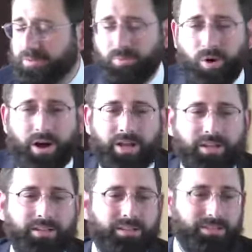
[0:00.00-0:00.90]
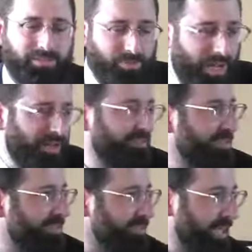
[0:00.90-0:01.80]
Why? It's a raya
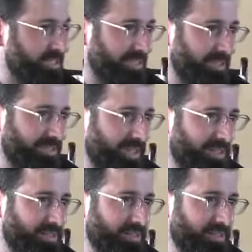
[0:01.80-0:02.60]
from this Rashi, he said.